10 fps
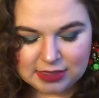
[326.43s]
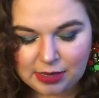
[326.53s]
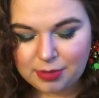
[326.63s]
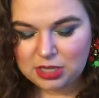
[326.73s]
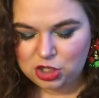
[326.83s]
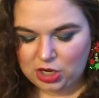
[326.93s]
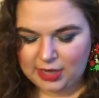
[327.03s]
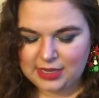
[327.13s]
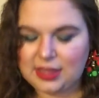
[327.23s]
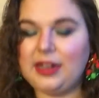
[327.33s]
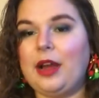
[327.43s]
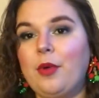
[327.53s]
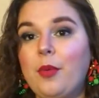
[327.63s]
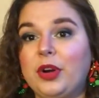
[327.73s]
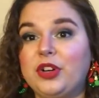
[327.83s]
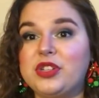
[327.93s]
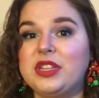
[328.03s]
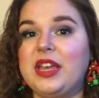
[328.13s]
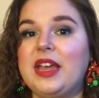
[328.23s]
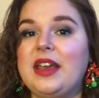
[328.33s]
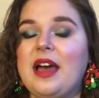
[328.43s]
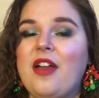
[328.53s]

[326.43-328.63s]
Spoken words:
Some of these shades I think I will purchase again.